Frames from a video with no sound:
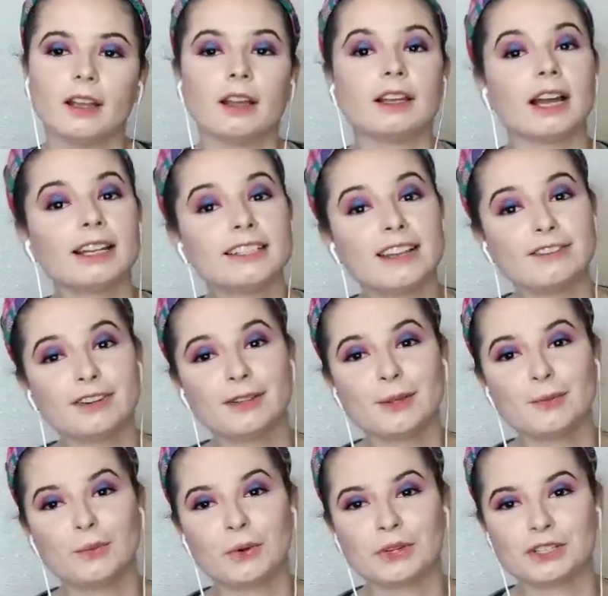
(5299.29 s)
I definitely
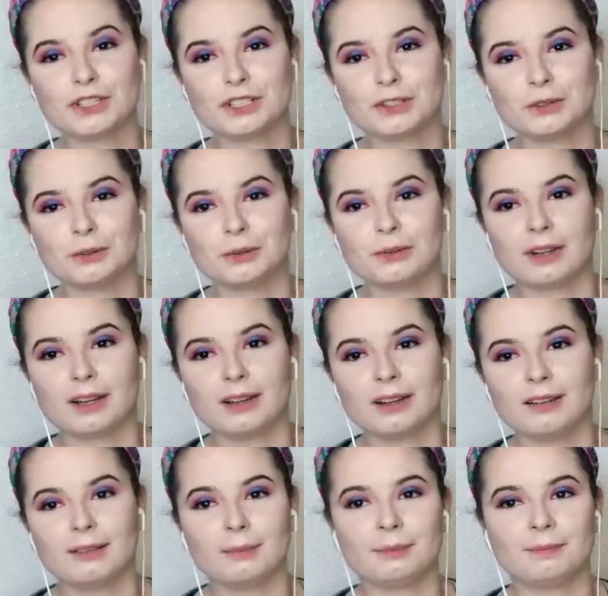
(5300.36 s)
want to,
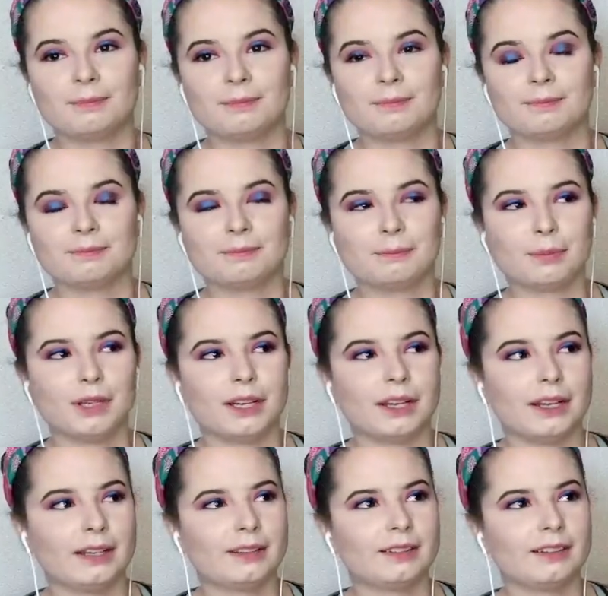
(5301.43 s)

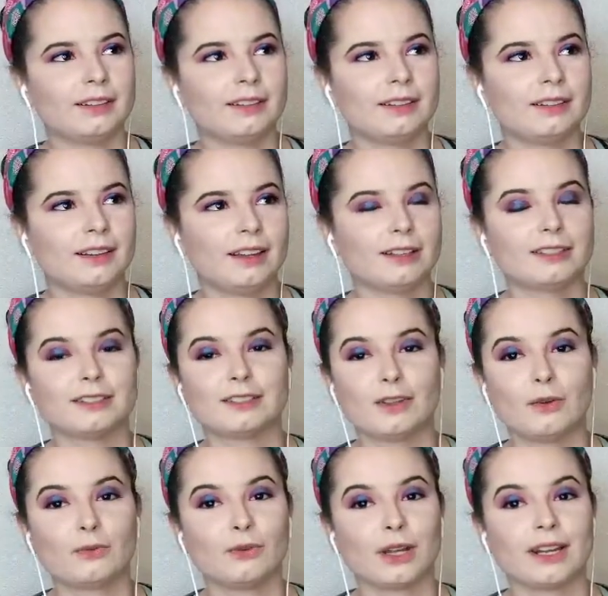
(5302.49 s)
but it's so
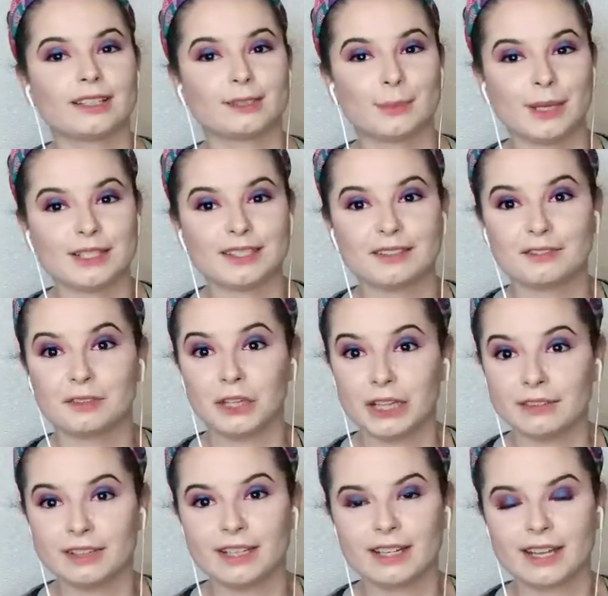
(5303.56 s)
friggin' expensive
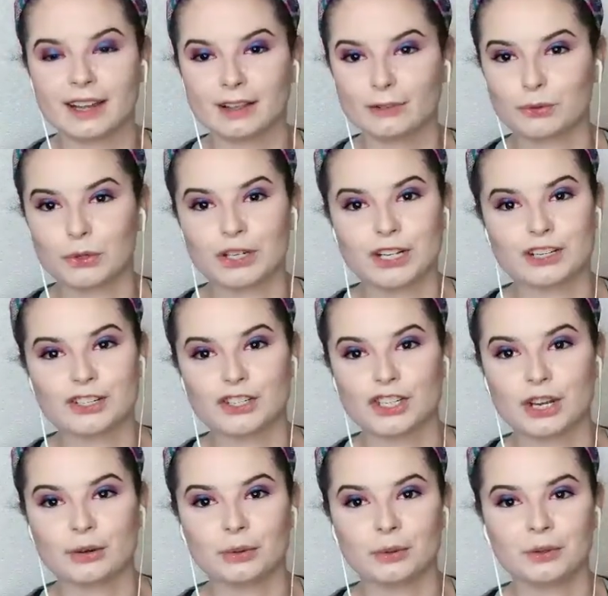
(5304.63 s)
living in California in
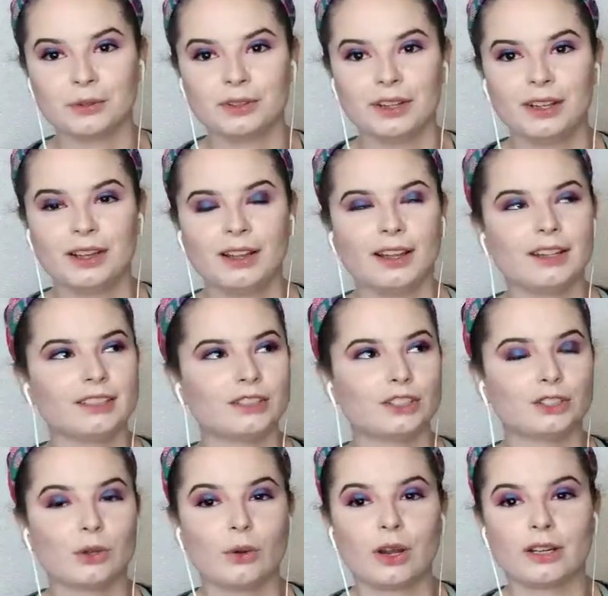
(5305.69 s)
general. It's
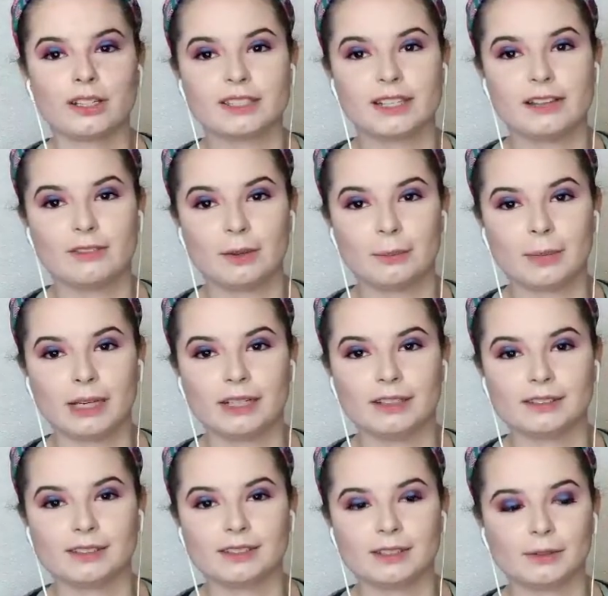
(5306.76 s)
so hard to save up money.
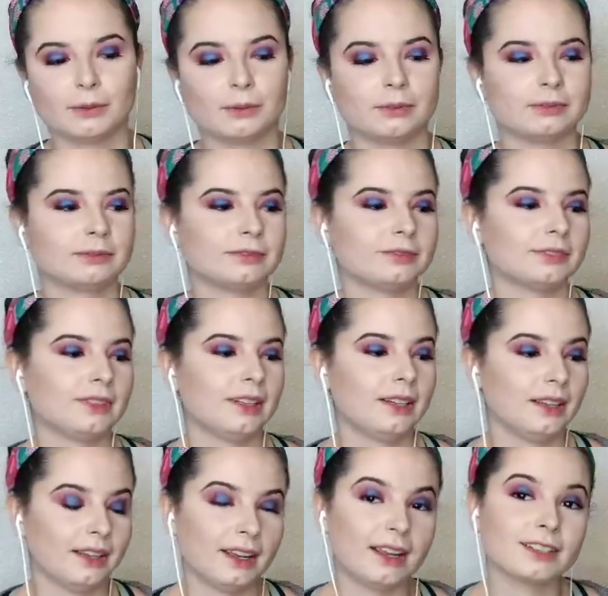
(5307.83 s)
So
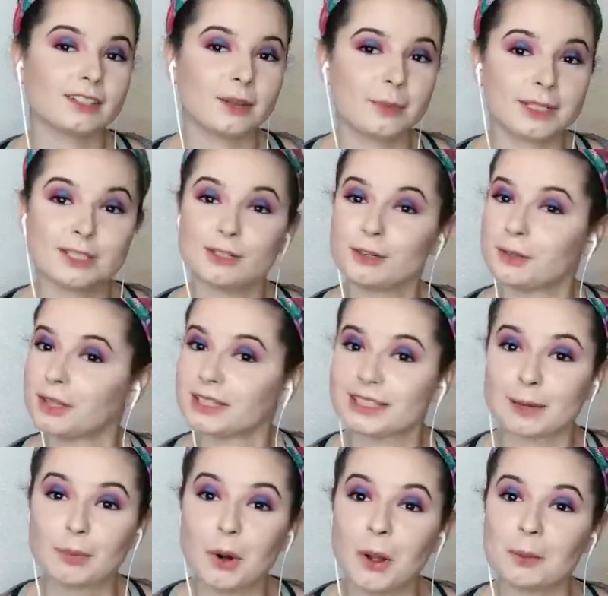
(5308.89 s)
it's on my to-do list. I
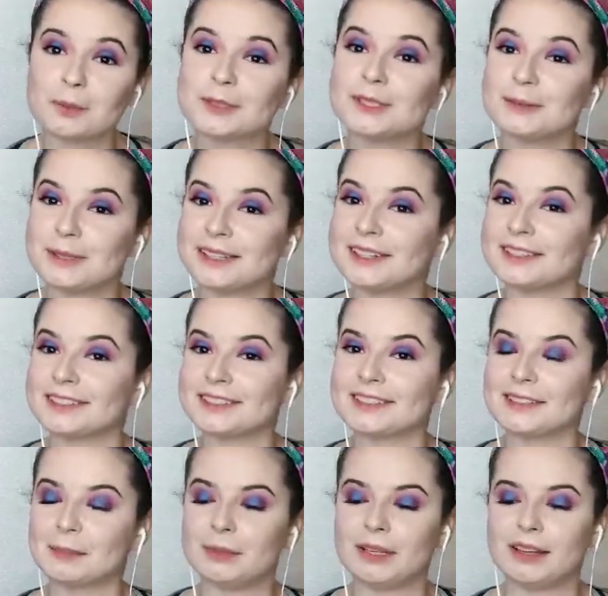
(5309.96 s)
promise you it is,
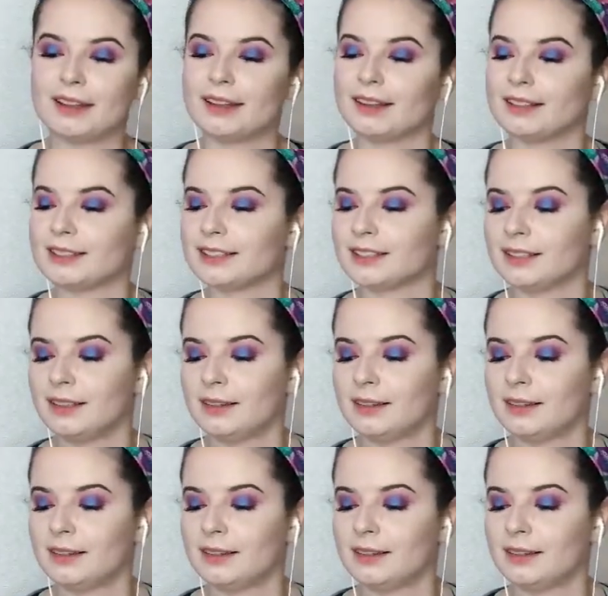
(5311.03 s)
because